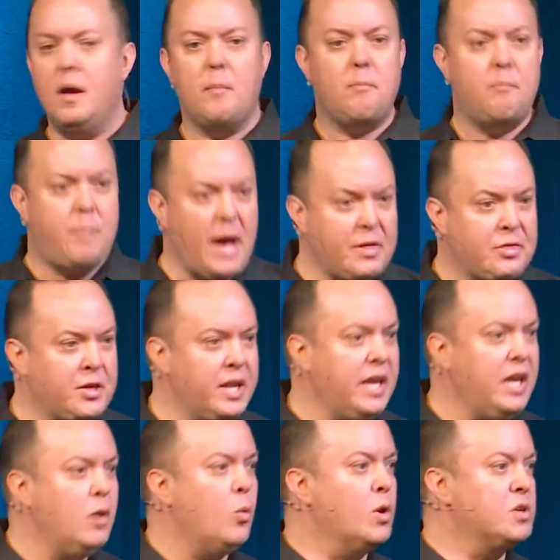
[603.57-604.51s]

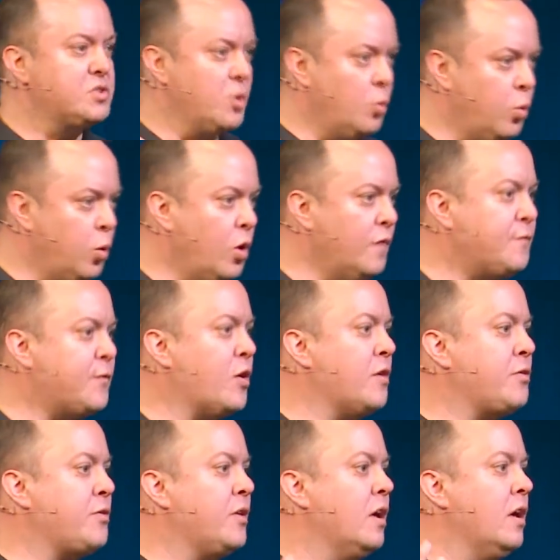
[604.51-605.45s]
Bethany was the
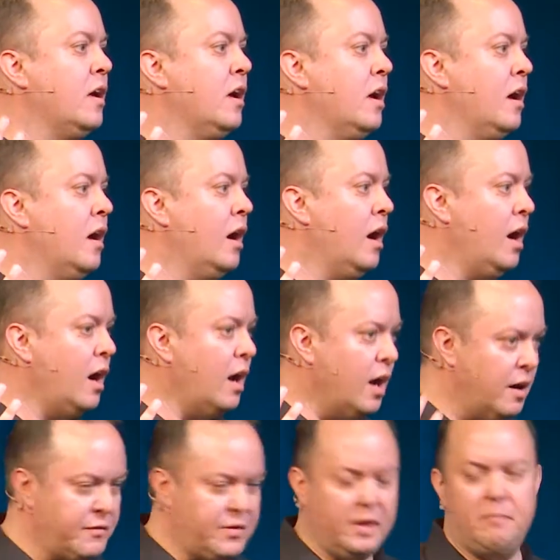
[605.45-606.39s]
Wolford
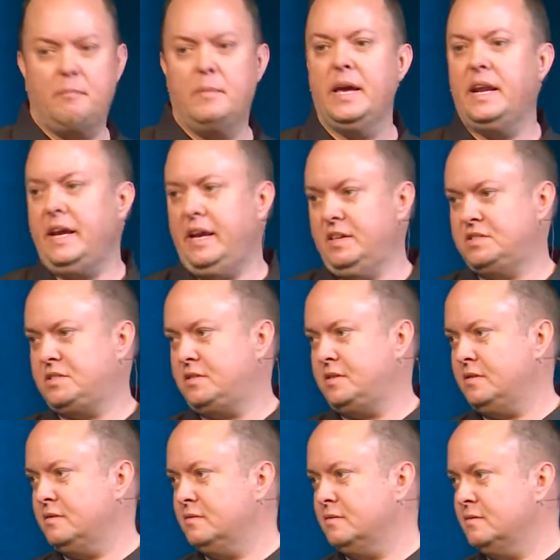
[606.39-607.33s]
of the Mideast
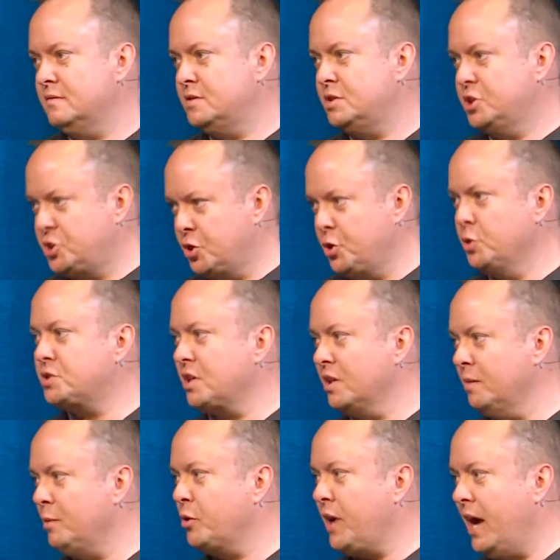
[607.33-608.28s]
to
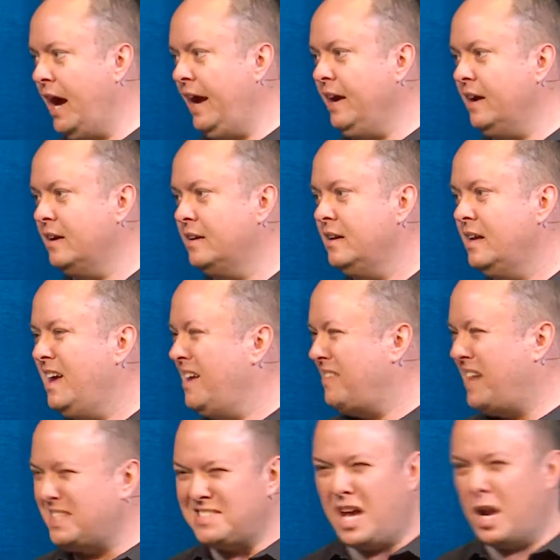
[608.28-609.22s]
Jerusalem, okay?
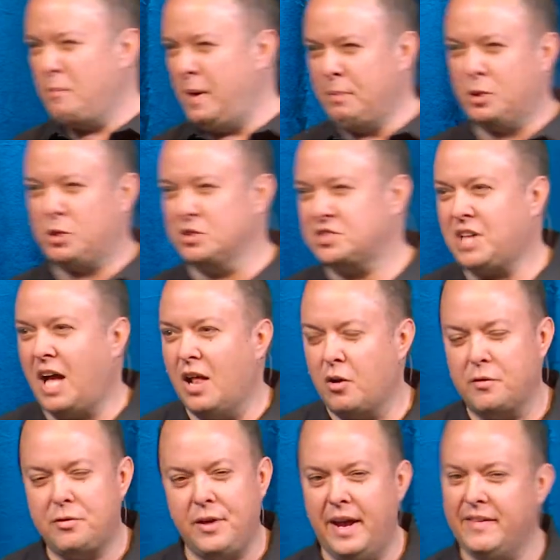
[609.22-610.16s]
That's not a biblical
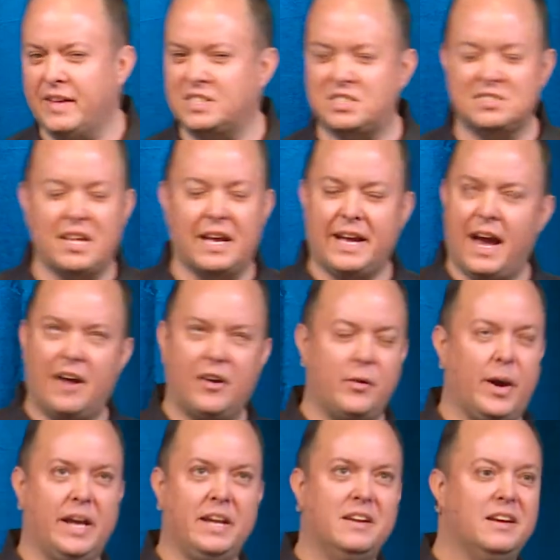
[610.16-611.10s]
scholar thing. That's just like, how do
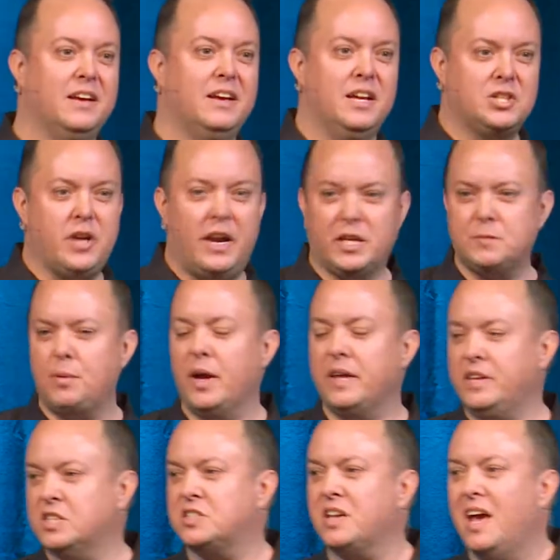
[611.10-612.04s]
I try to explain
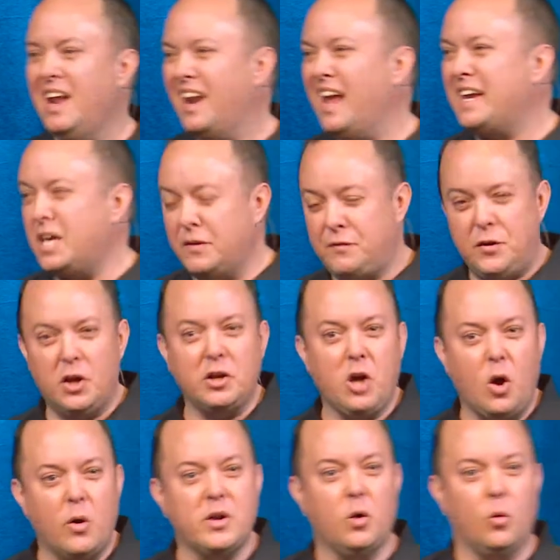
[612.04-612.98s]
this? Like, if you're
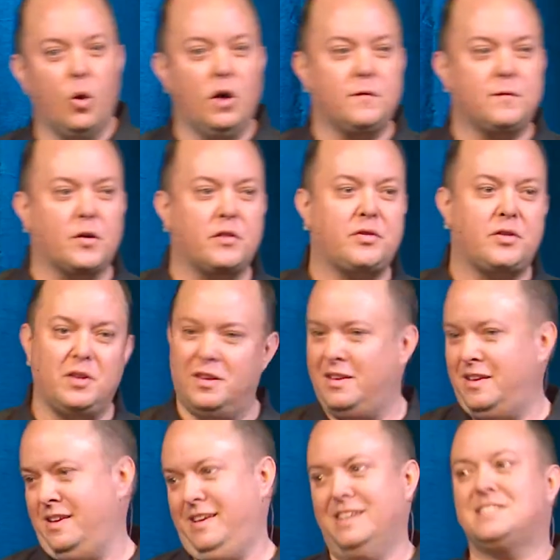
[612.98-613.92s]
going to Wolford,
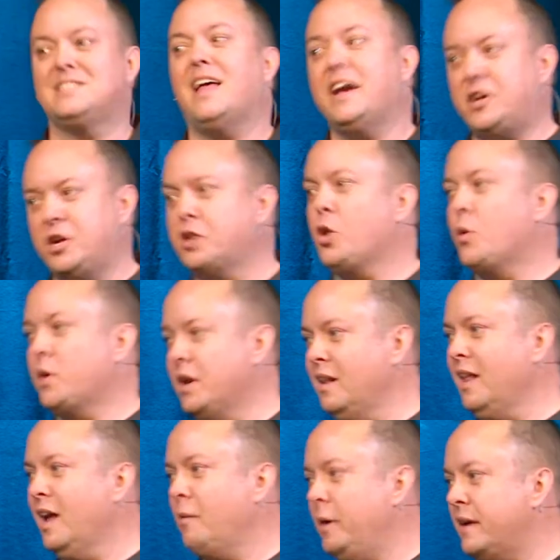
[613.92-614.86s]
it's like you're going to
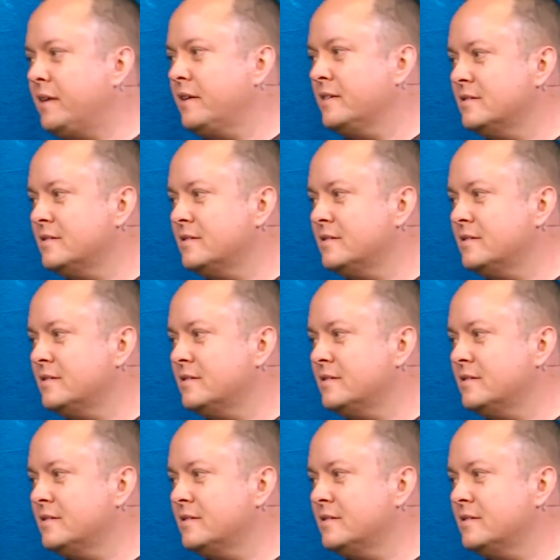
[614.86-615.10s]
Lubbock.